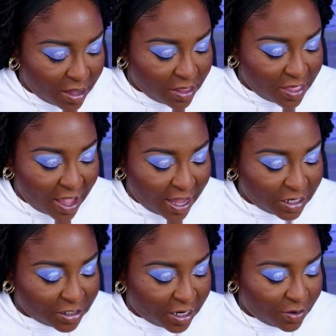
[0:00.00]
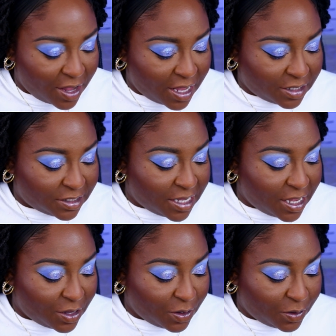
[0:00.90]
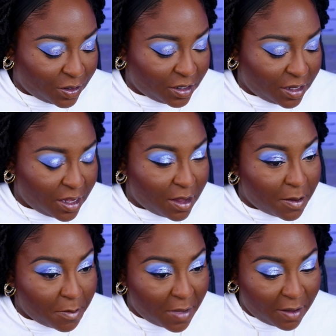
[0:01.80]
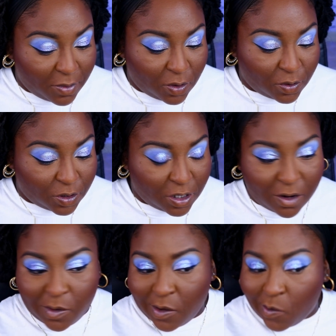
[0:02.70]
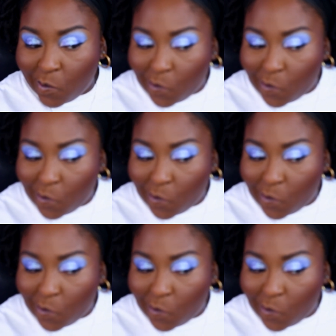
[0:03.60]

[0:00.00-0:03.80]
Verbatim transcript: The eyeshadow has killed my mood. You hear me?